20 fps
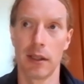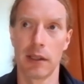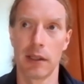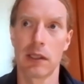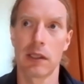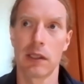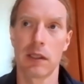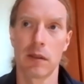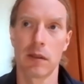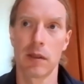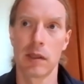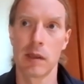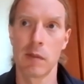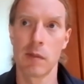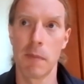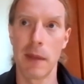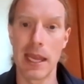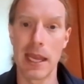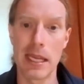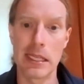
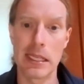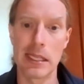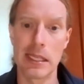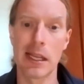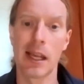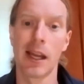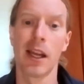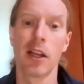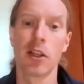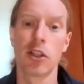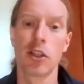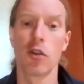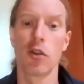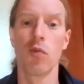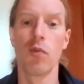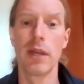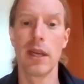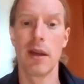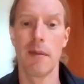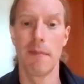space to
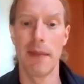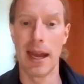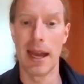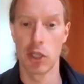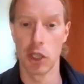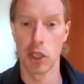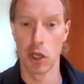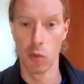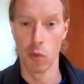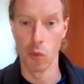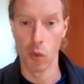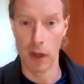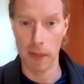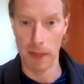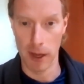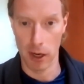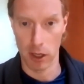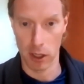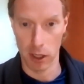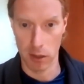reimagine what
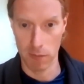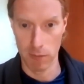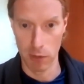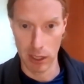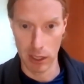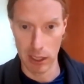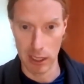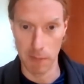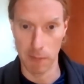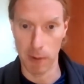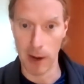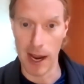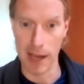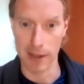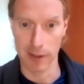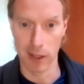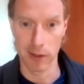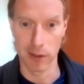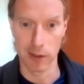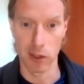their community
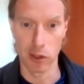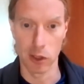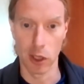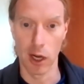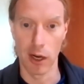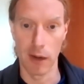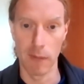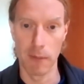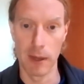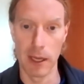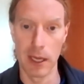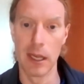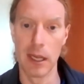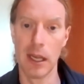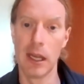process is going to be.